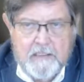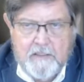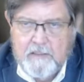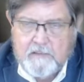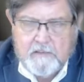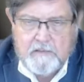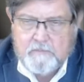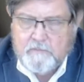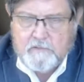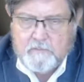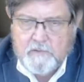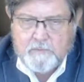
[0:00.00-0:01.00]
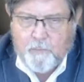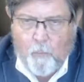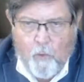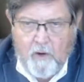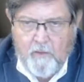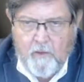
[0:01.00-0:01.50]
This is
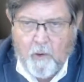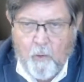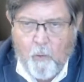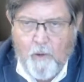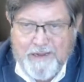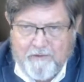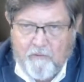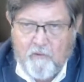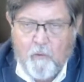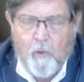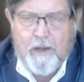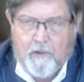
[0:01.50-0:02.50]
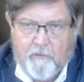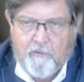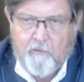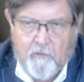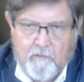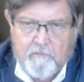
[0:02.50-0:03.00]
one of the great
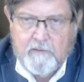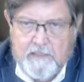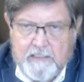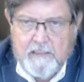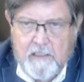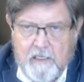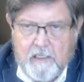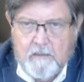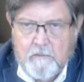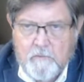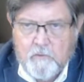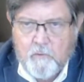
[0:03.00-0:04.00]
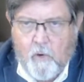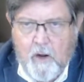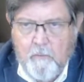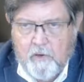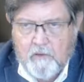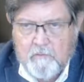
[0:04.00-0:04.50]
strengths of Dry
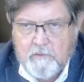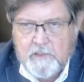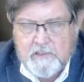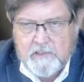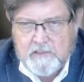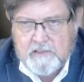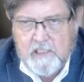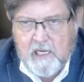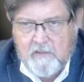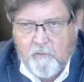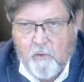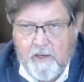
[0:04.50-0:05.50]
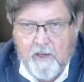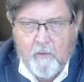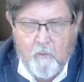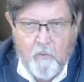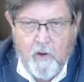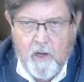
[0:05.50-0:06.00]
Bones. Is it's not sort of hit
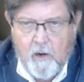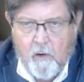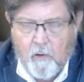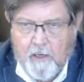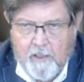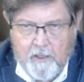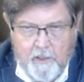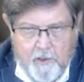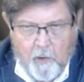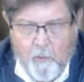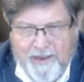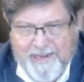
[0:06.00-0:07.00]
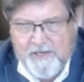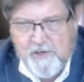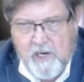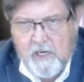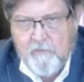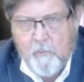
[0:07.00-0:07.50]
and run, or you don't age
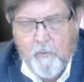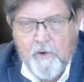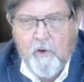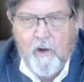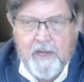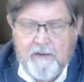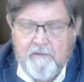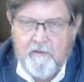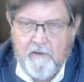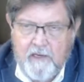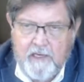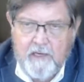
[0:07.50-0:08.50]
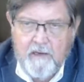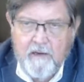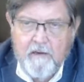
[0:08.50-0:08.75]
out of it when you're 18.